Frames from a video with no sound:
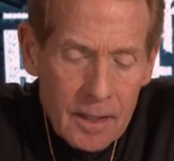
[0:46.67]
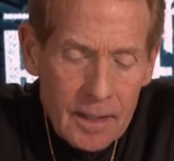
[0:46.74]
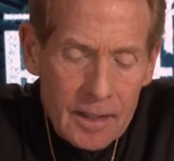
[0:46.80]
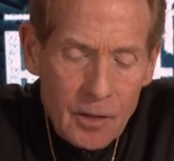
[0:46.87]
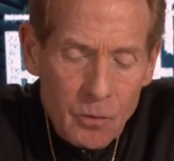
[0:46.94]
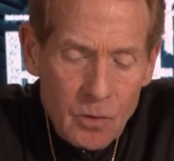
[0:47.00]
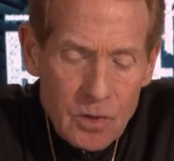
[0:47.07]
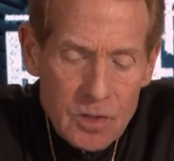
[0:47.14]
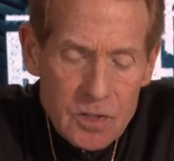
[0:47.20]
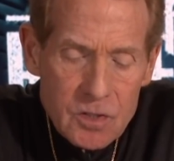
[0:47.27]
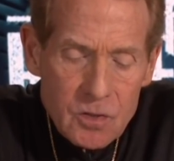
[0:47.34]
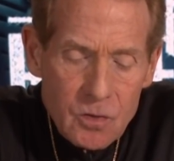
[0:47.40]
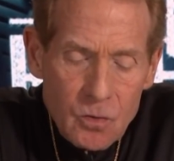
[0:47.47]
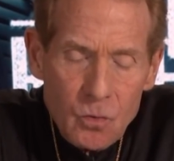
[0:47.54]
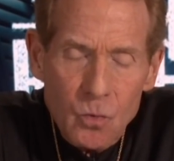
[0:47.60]
And it was,
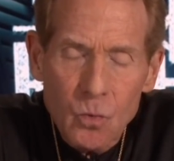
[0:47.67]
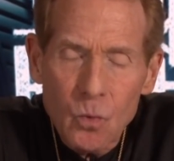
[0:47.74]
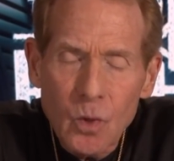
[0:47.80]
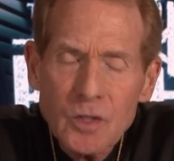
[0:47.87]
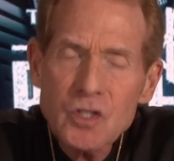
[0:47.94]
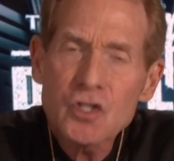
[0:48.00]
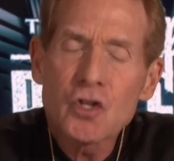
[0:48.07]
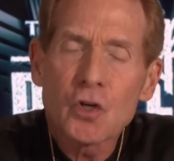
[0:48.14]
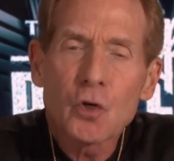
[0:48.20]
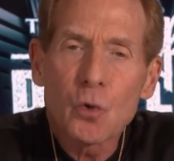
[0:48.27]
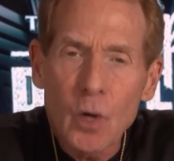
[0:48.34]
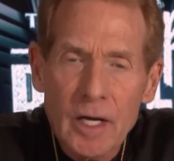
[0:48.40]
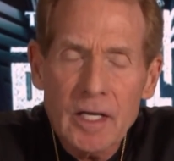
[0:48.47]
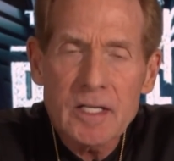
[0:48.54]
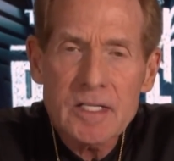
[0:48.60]
what's the
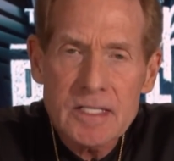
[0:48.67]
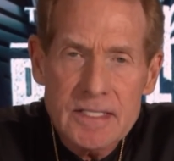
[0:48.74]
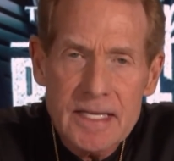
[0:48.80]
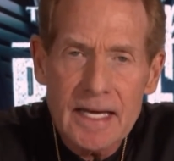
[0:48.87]
greatest